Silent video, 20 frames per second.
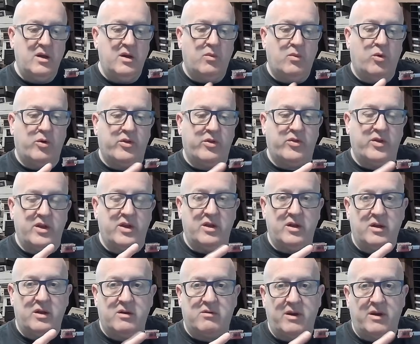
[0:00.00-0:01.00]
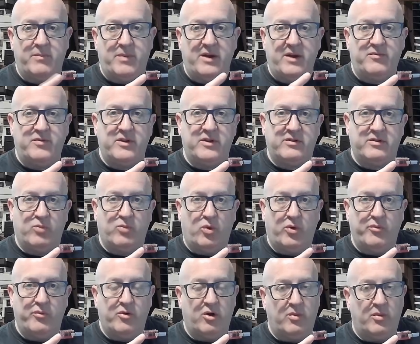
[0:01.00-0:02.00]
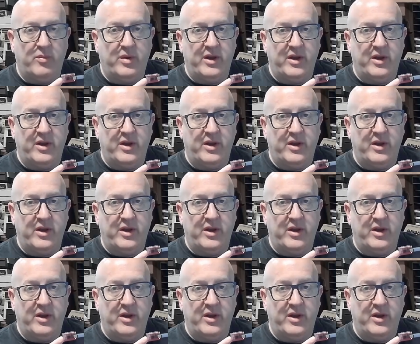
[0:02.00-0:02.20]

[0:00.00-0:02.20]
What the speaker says: One of the great benefits of OneROM